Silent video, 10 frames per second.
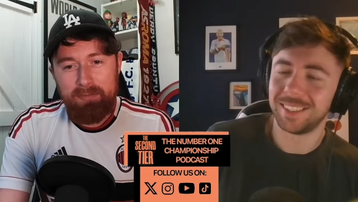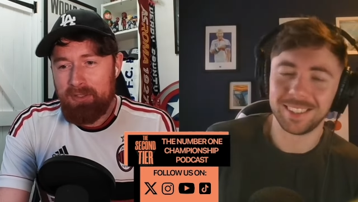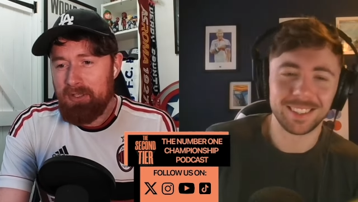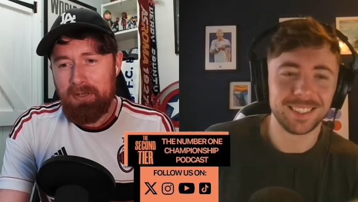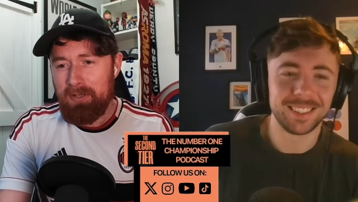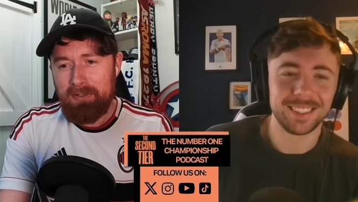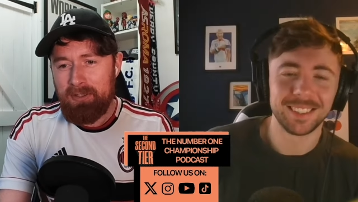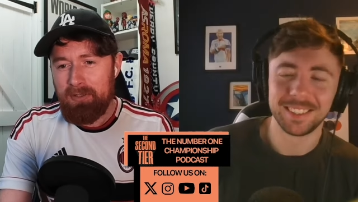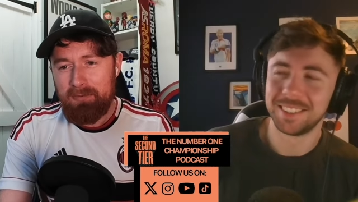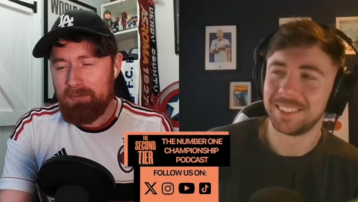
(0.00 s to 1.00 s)
Speaker 1: to
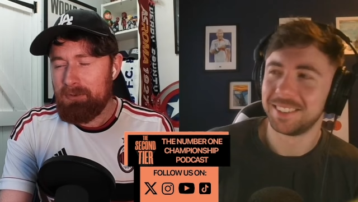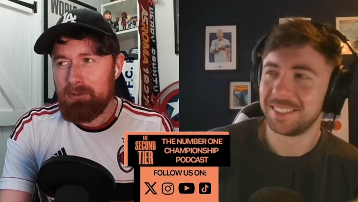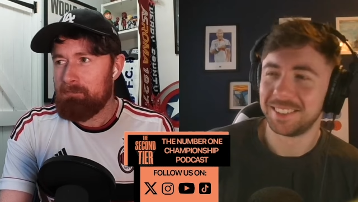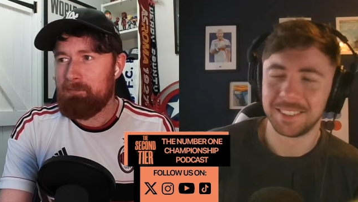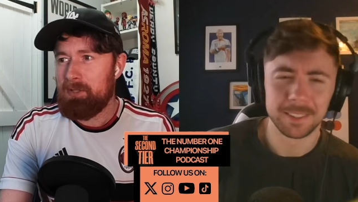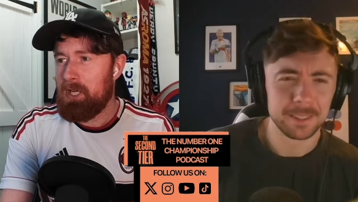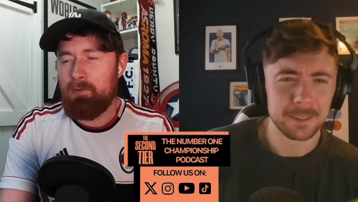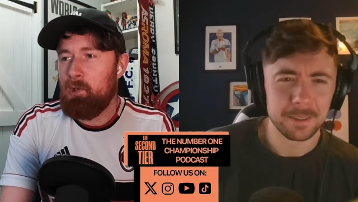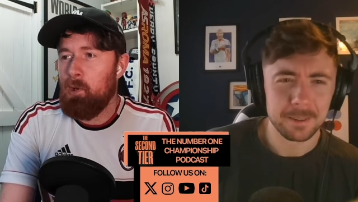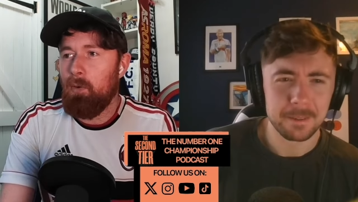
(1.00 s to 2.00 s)
to just you know,
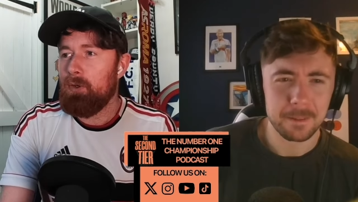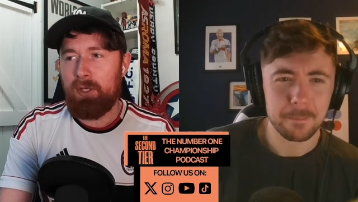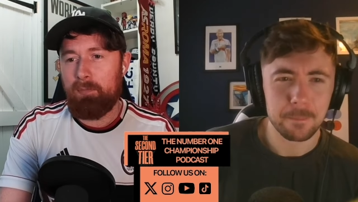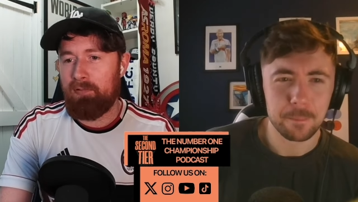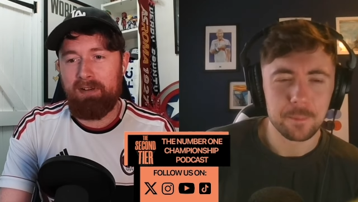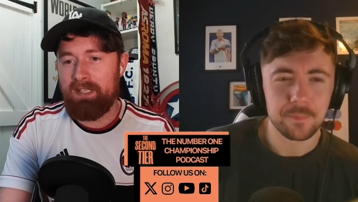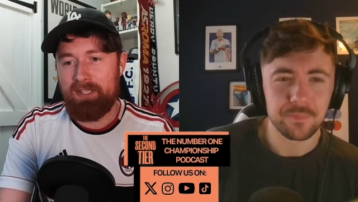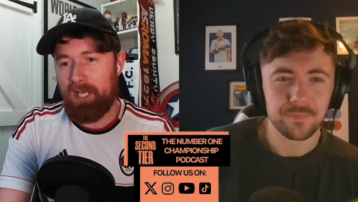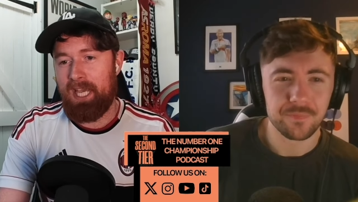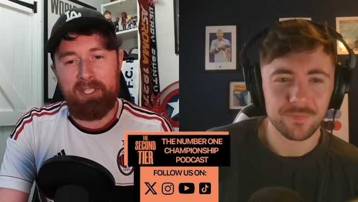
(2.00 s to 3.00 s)
launch a
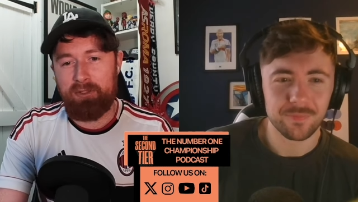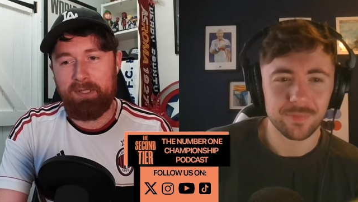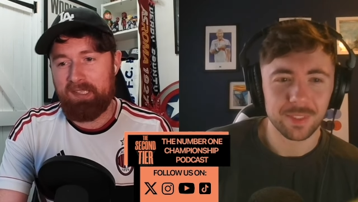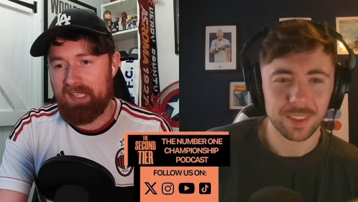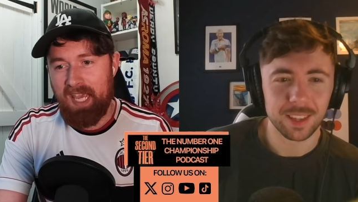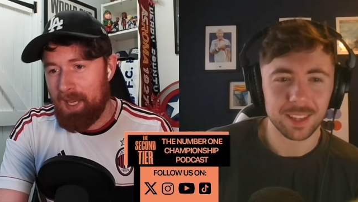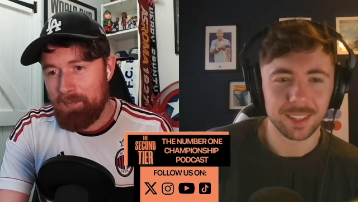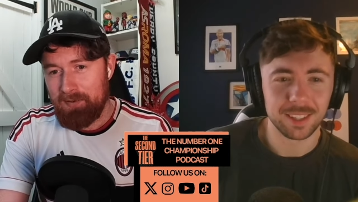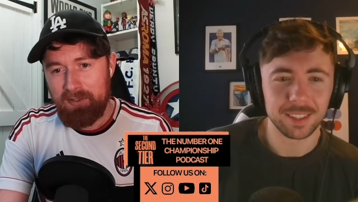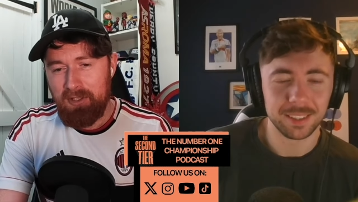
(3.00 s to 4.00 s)
printer into a skip.
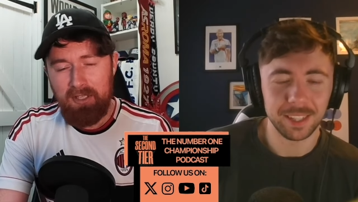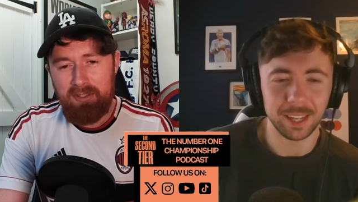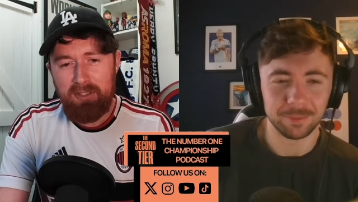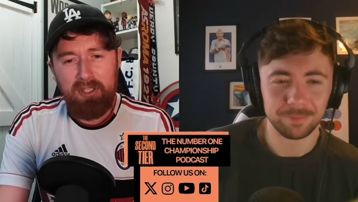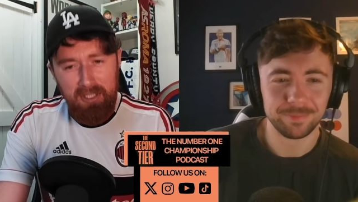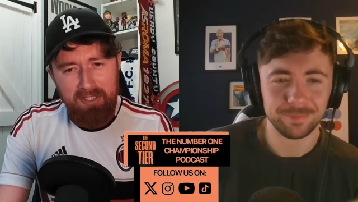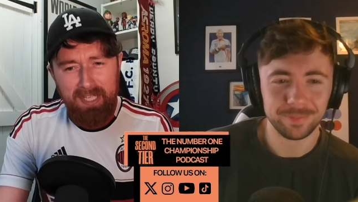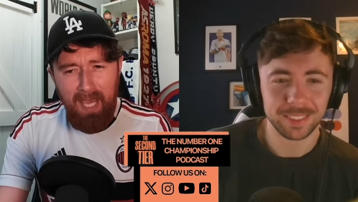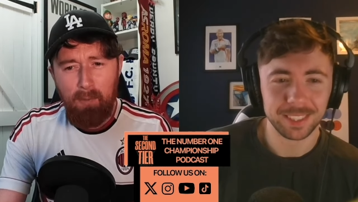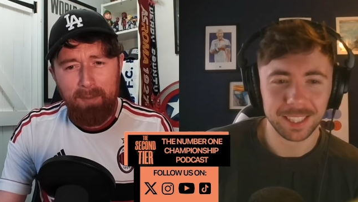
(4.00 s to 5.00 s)
Do, yeah. do, do, you
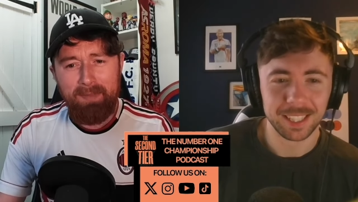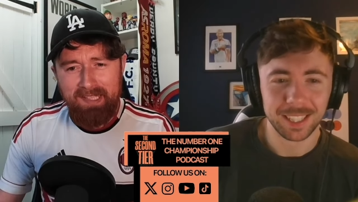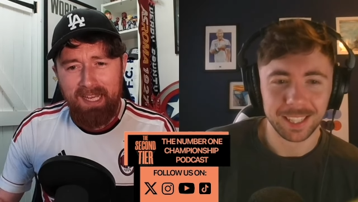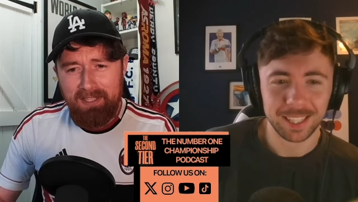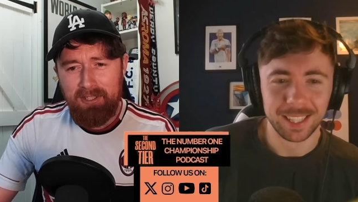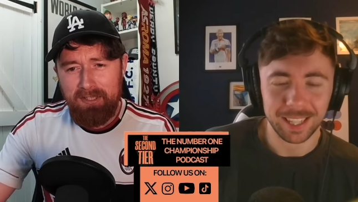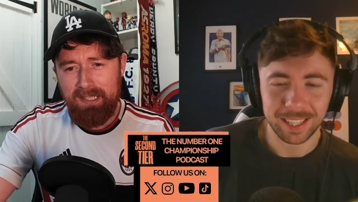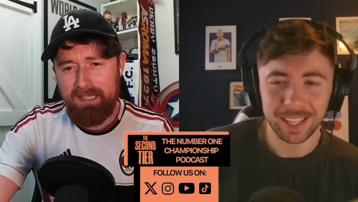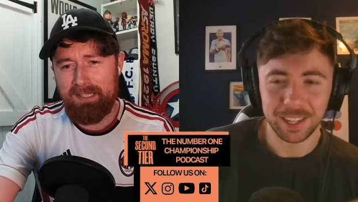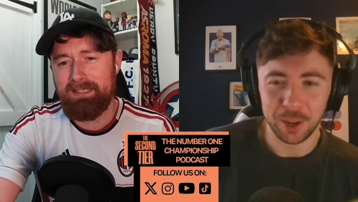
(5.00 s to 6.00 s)
get what I'm saying,
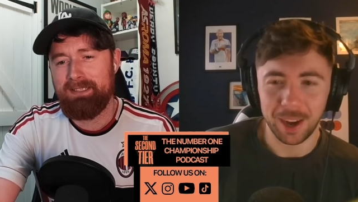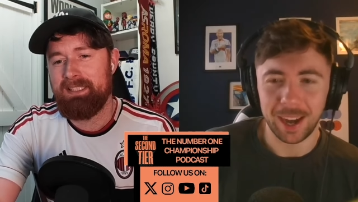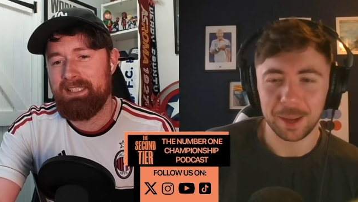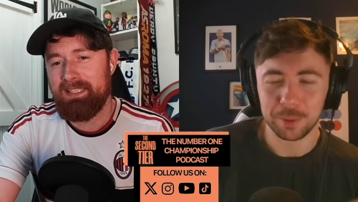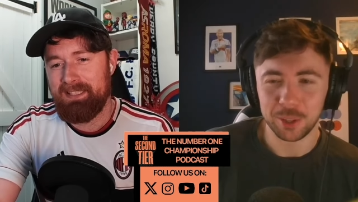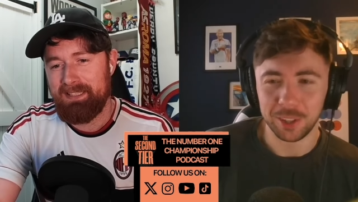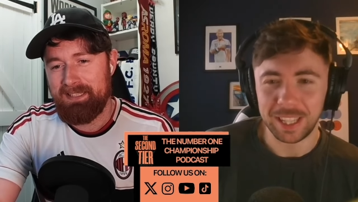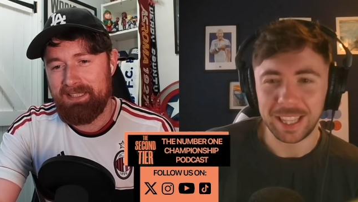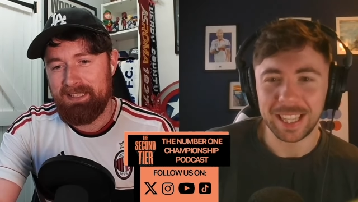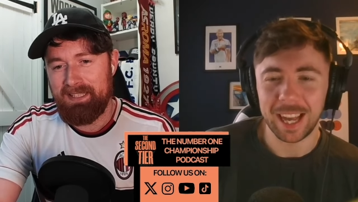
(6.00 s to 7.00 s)
Justin?
Speaker 2: No, absolutely.
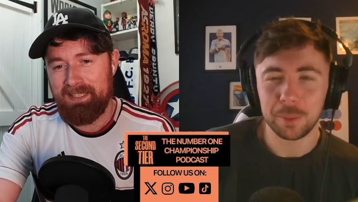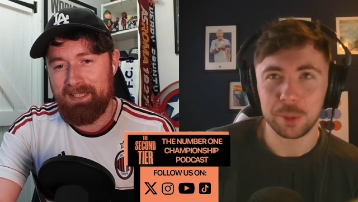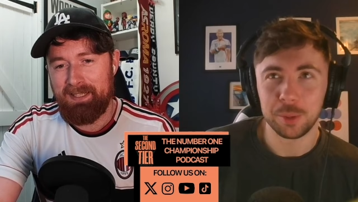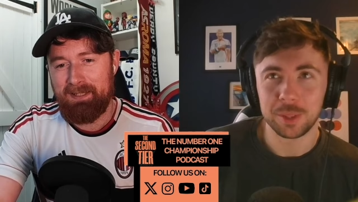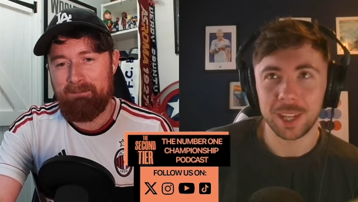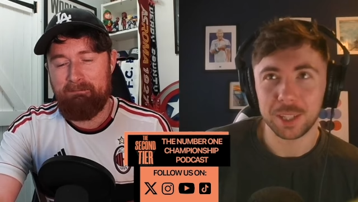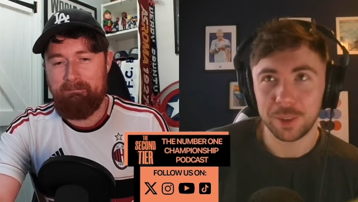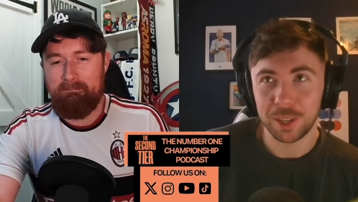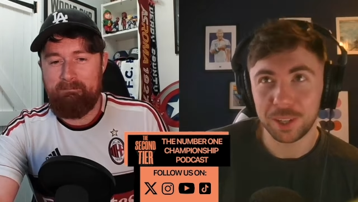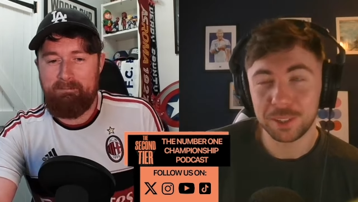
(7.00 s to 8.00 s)
The absolute
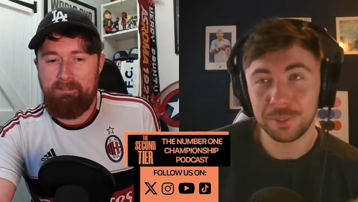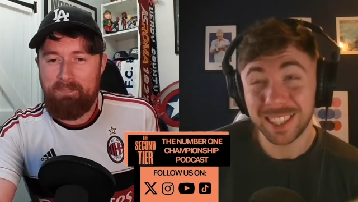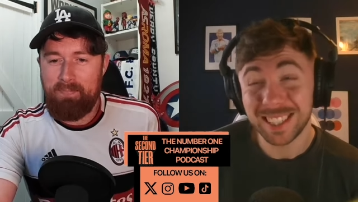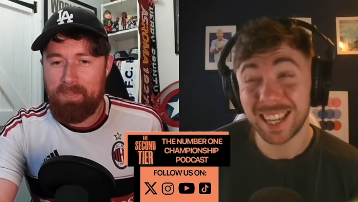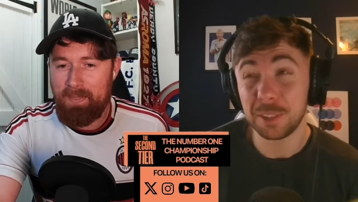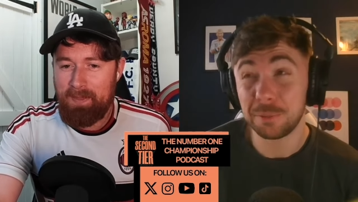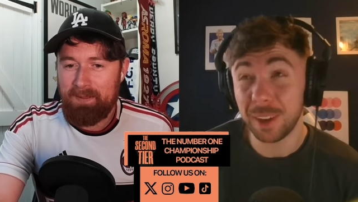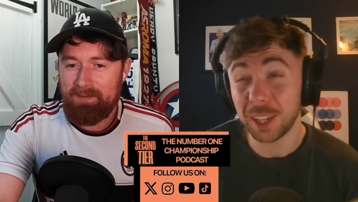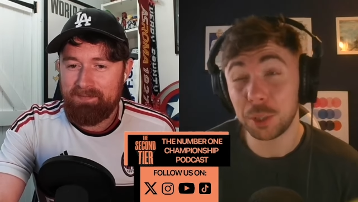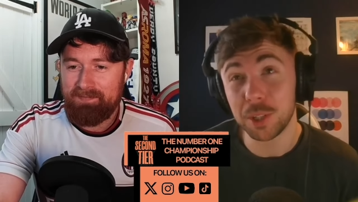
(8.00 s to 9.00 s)
satisfa-
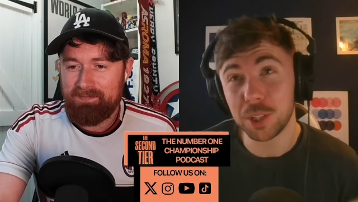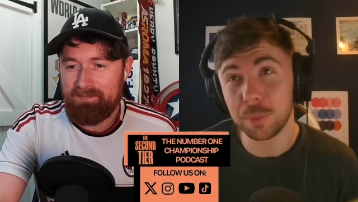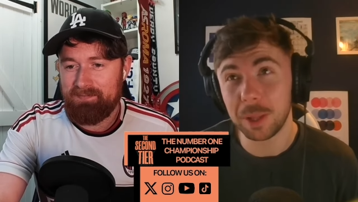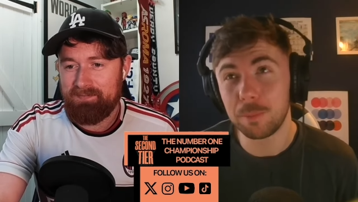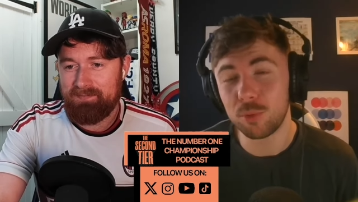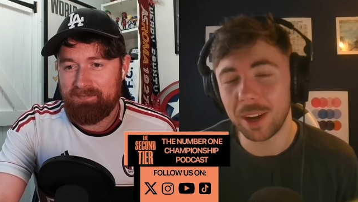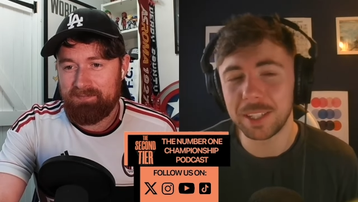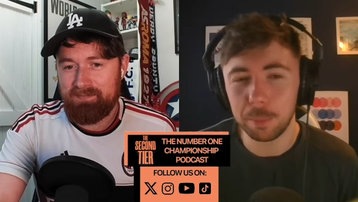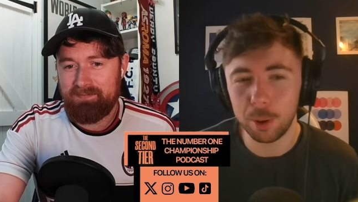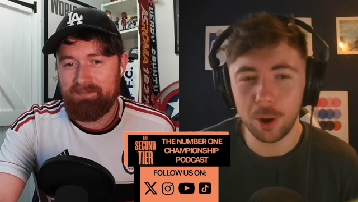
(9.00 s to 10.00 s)
satisfaction when something
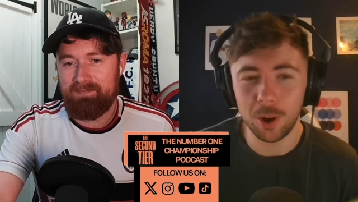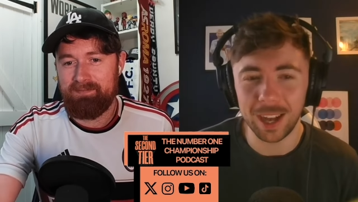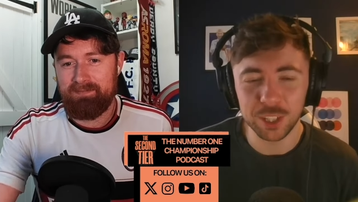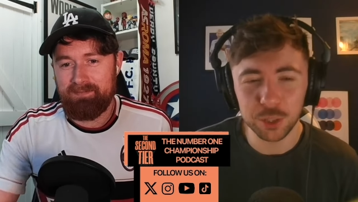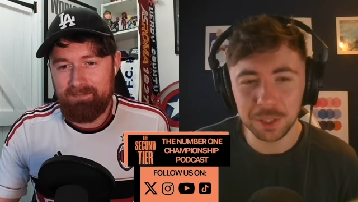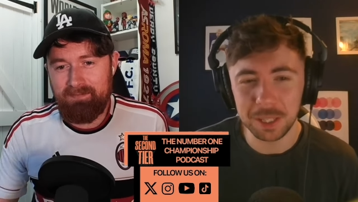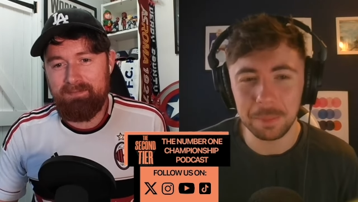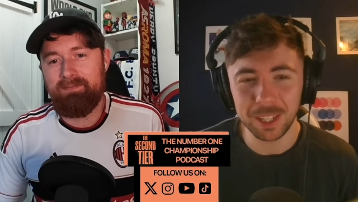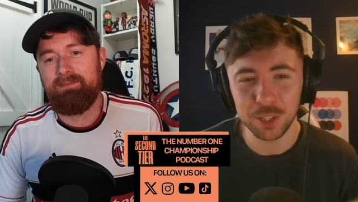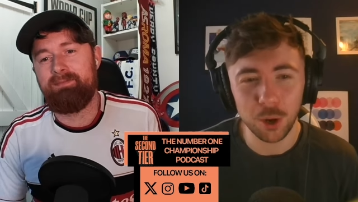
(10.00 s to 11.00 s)
breaks apart as soon as mm. it
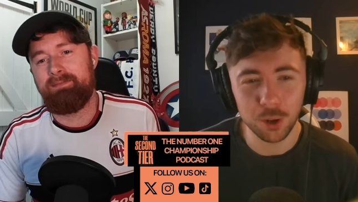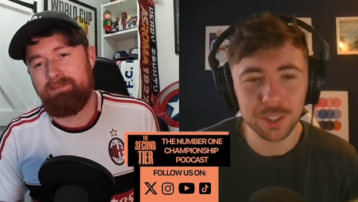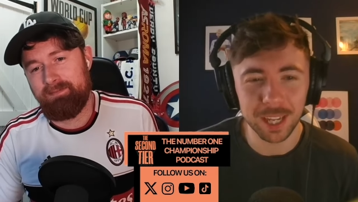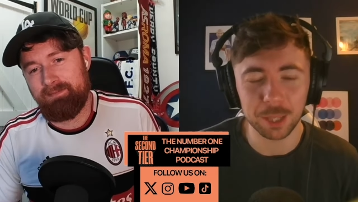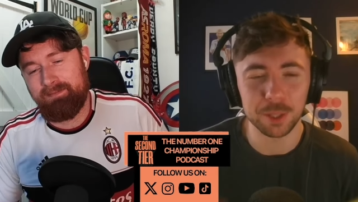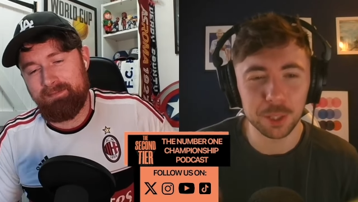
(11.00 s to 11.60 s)
makes mm. contact with